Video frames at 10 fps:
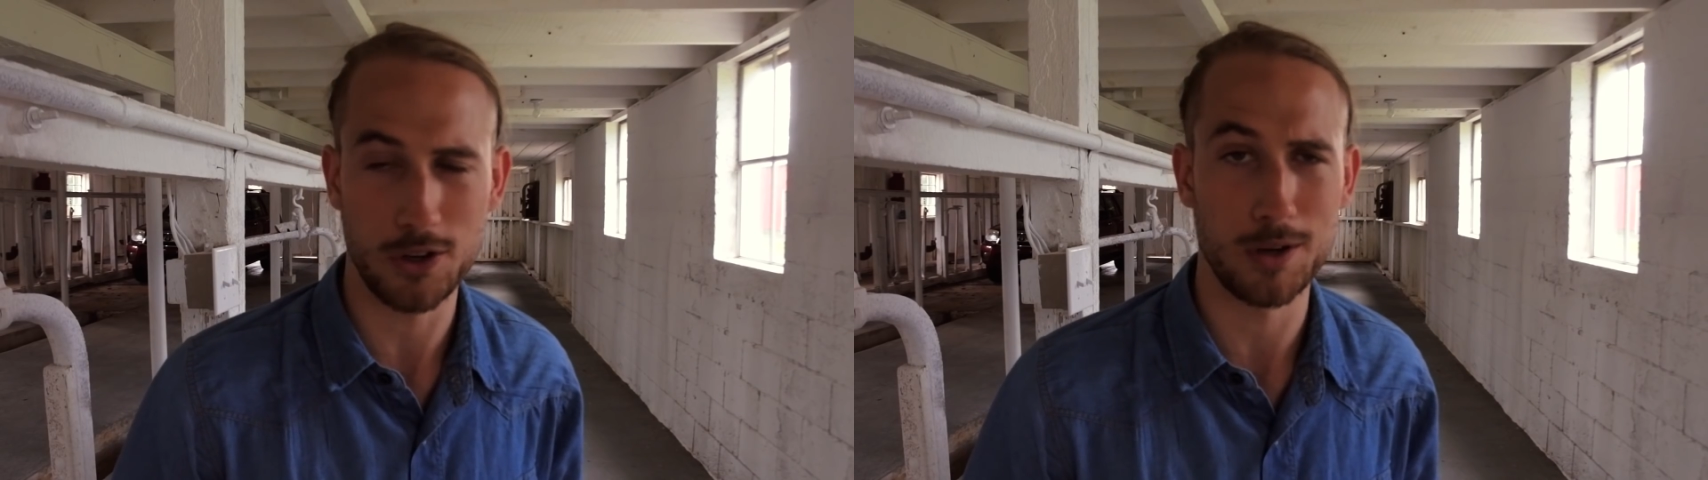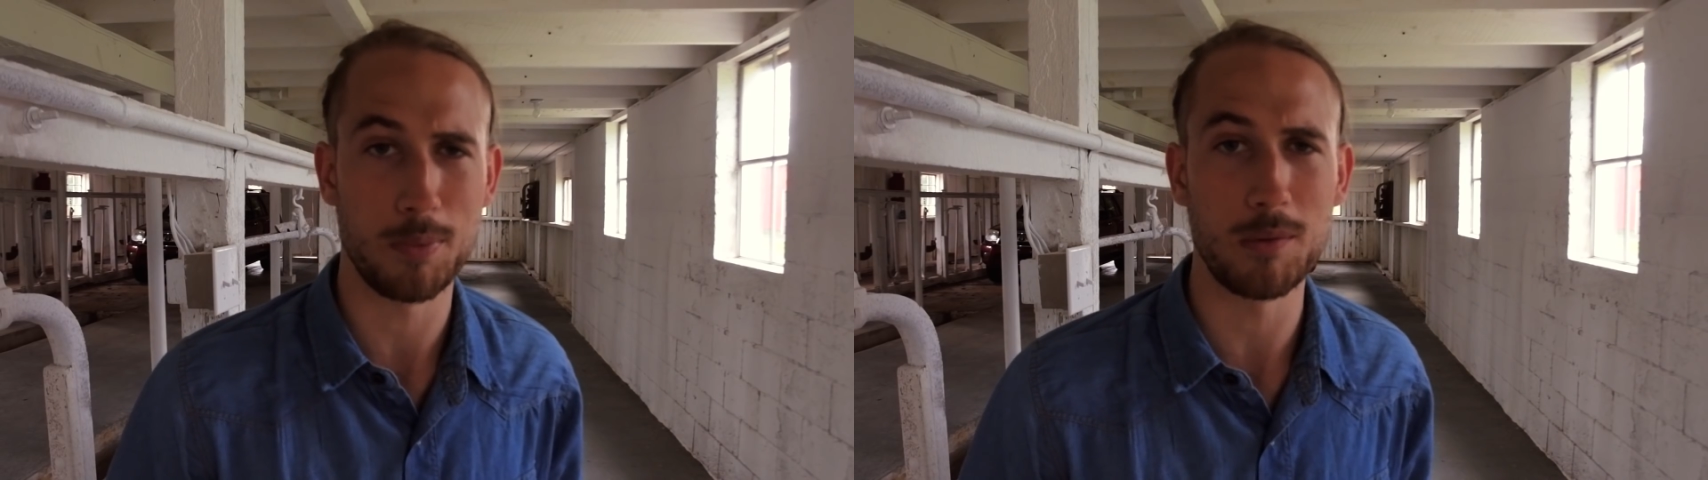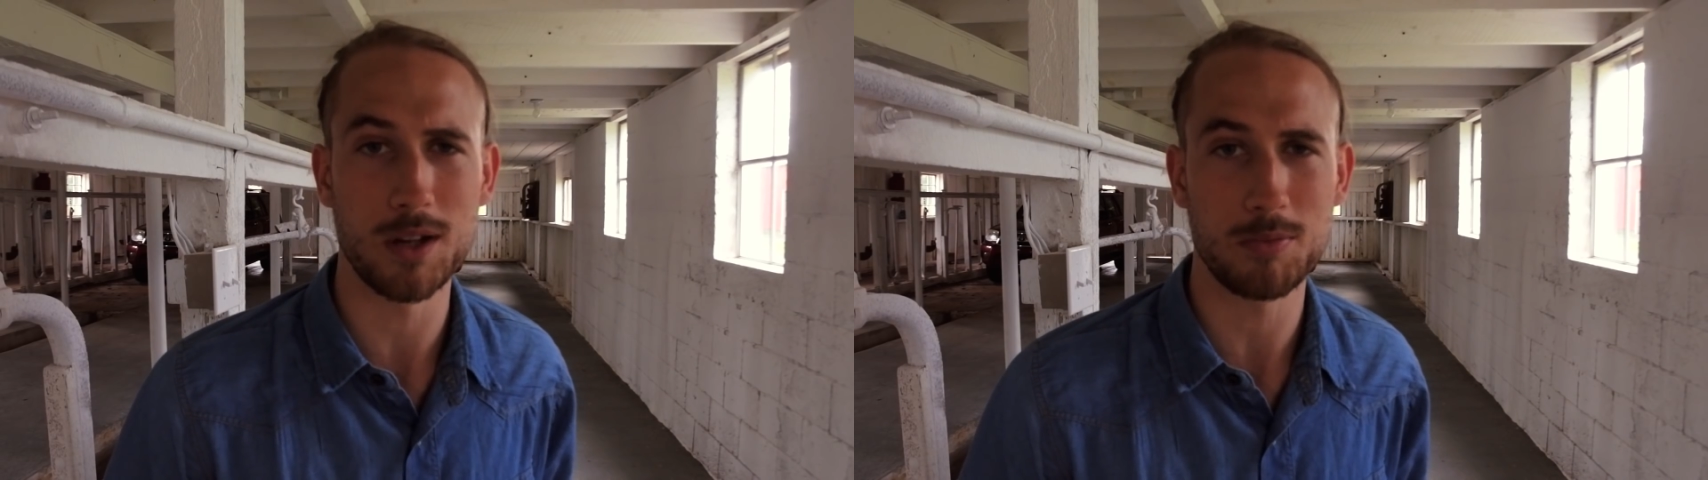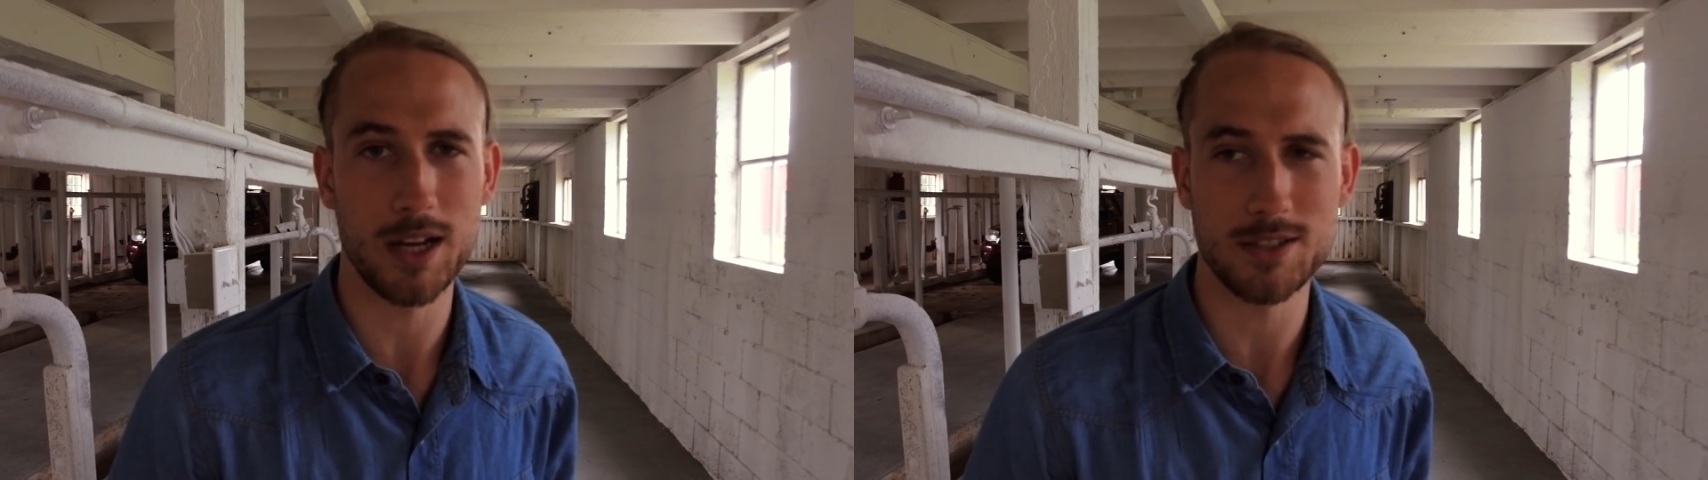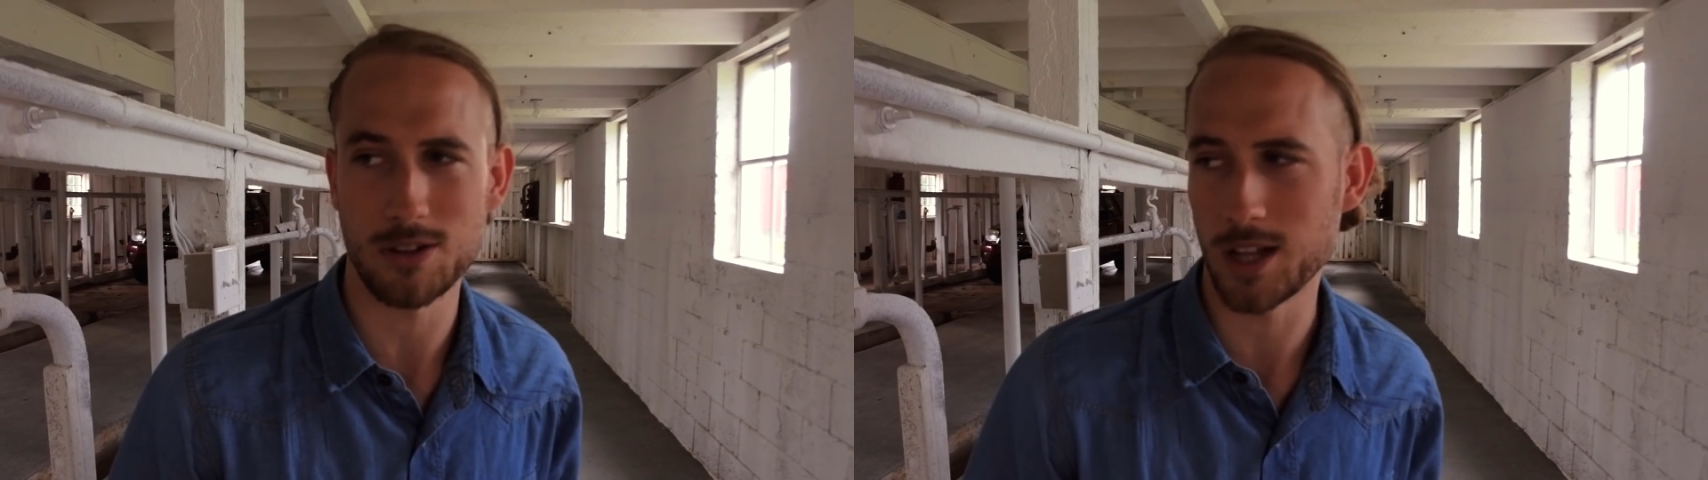you're in a public
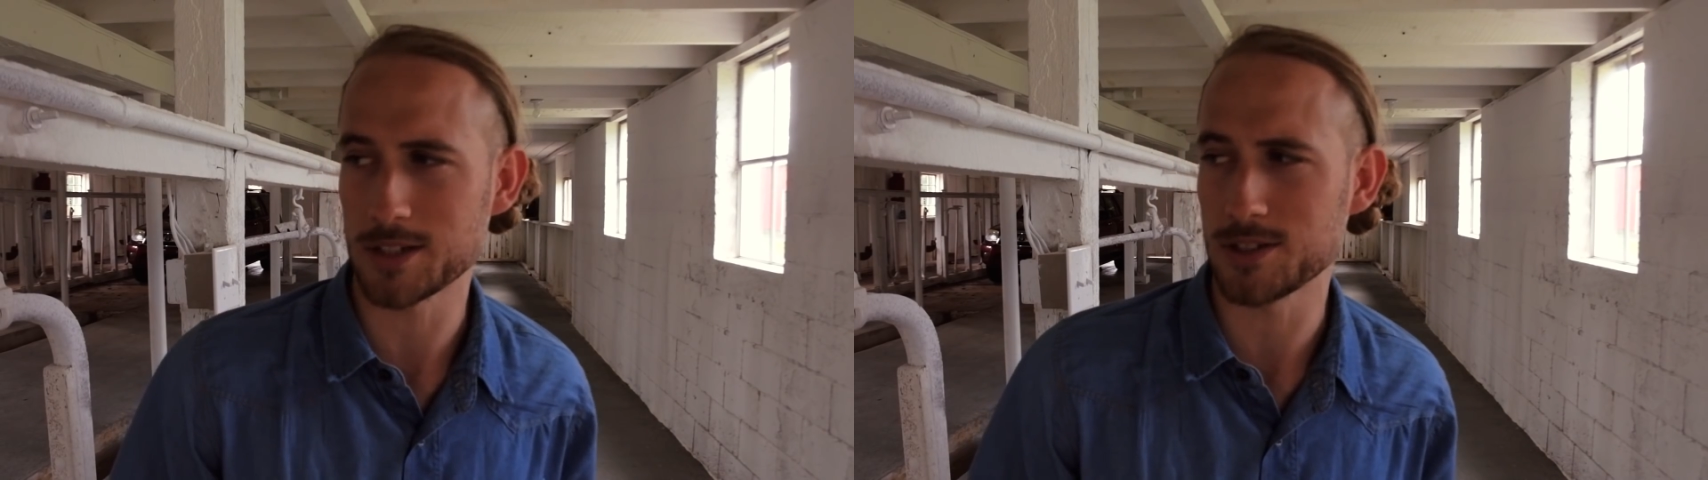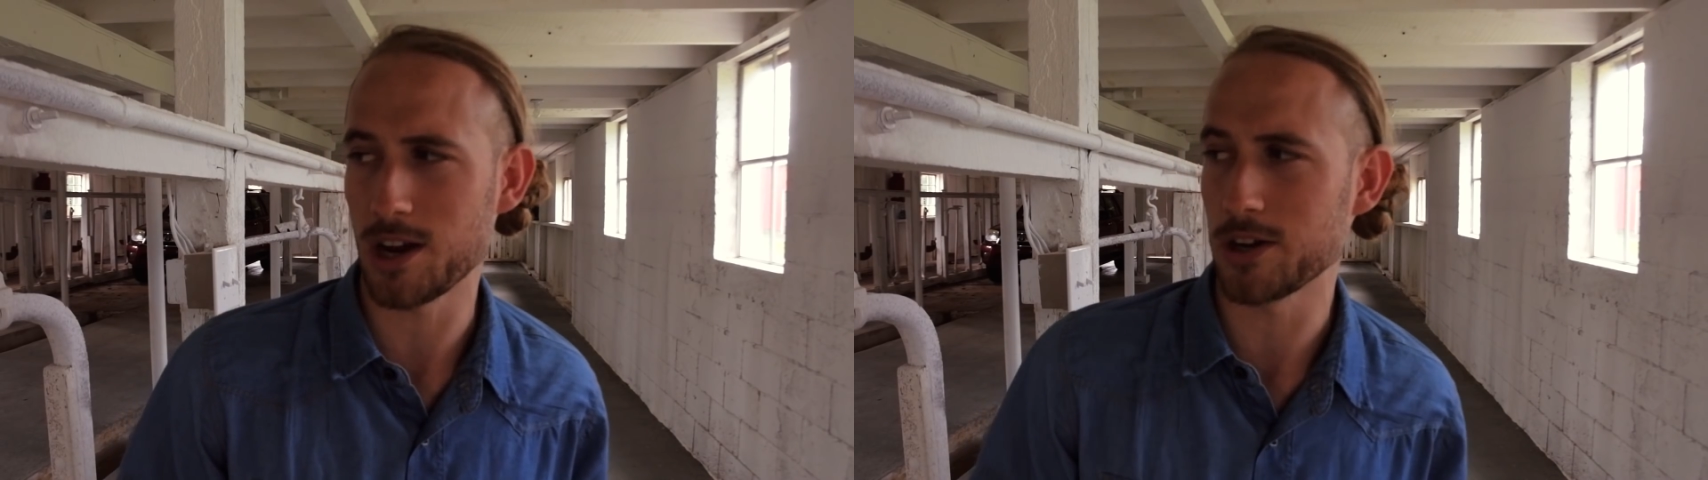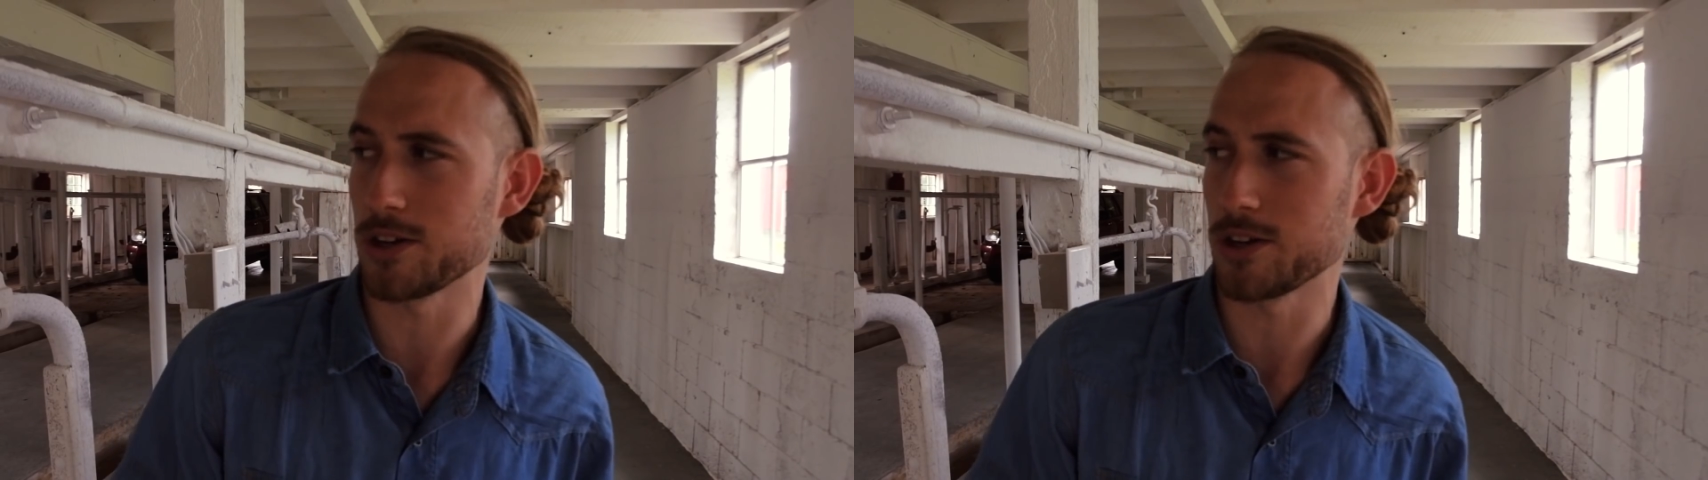place, they'll like stare